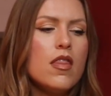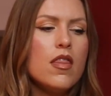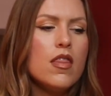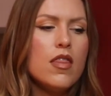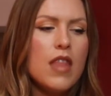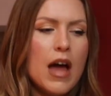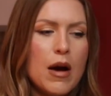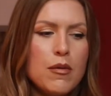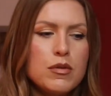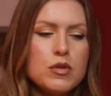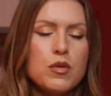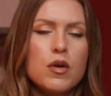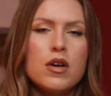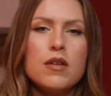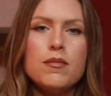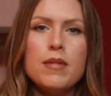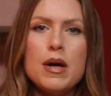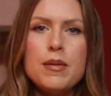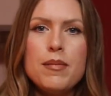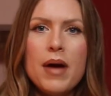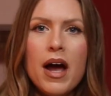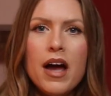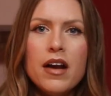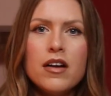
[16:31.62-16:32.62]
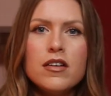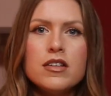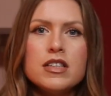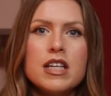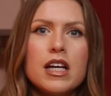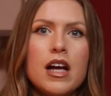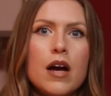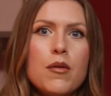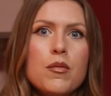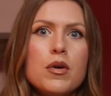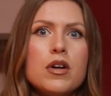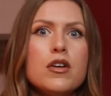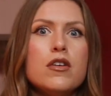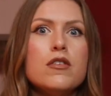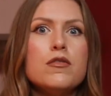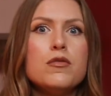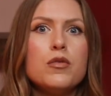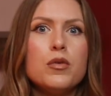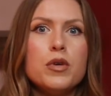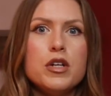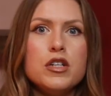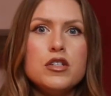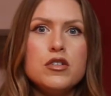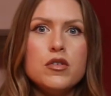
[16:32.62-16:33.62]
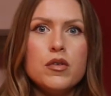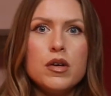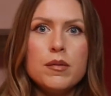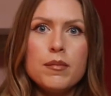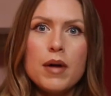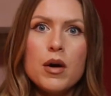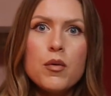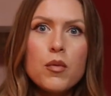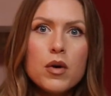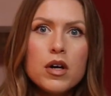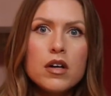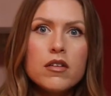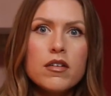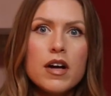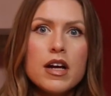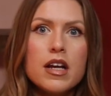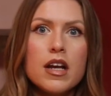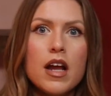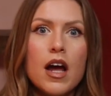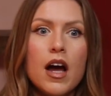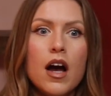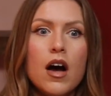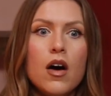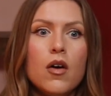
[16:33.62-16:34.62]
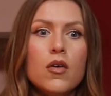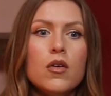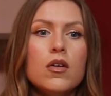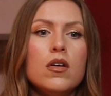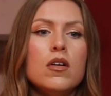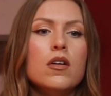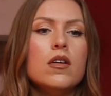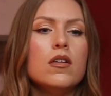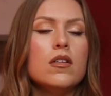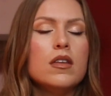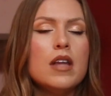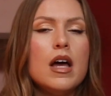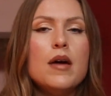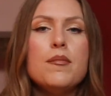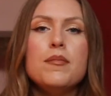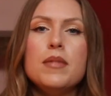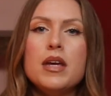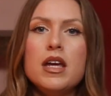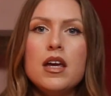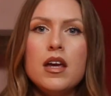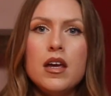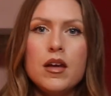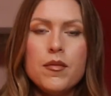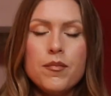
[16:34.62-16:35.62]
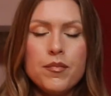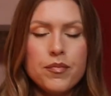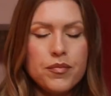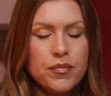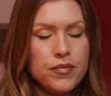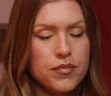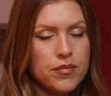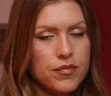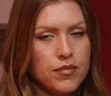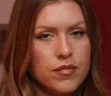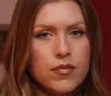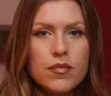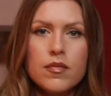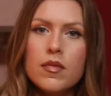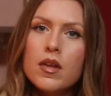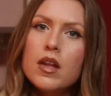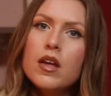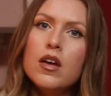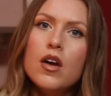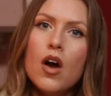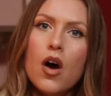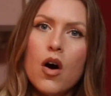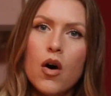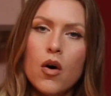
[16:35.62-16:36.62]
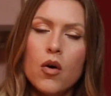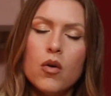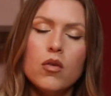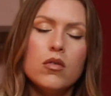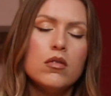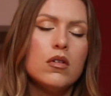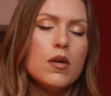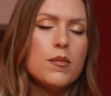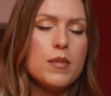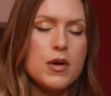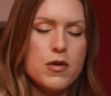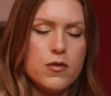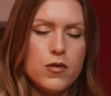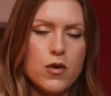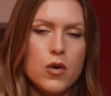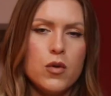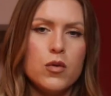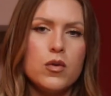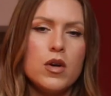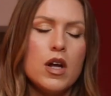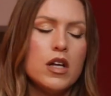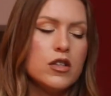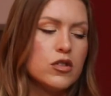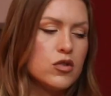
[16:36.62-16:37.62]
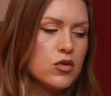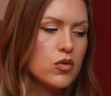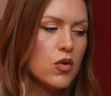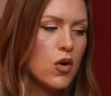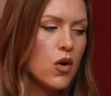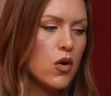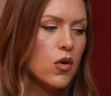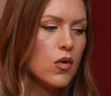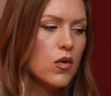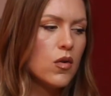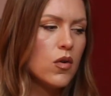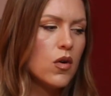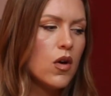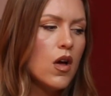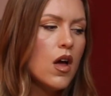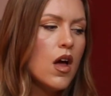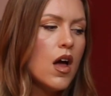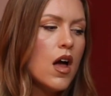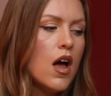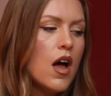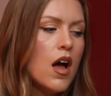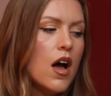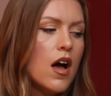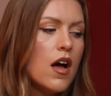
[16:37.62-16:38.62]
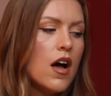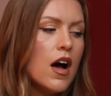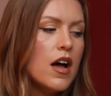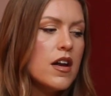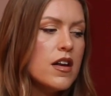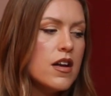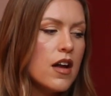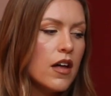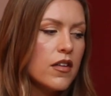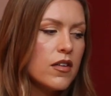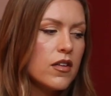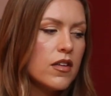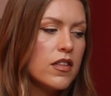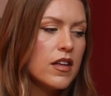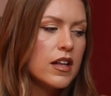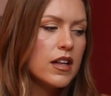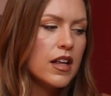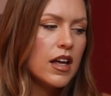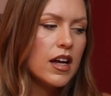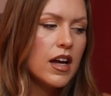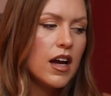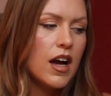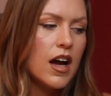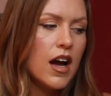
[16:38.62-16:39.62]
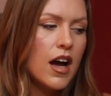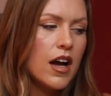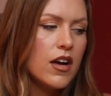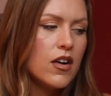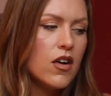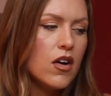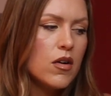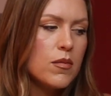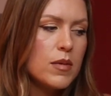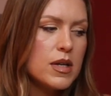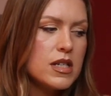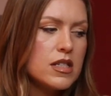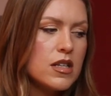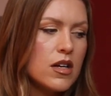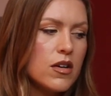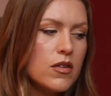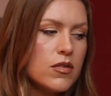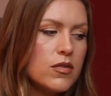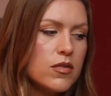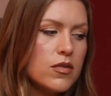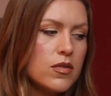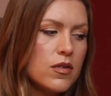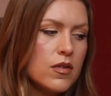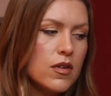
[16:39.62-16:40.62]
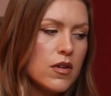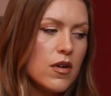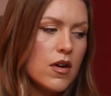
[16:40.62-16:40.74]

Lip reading: that was one of my patterns. Like I want to avoid doing my work right now. Let me go on my phone and scroll. Another thing like I caught myself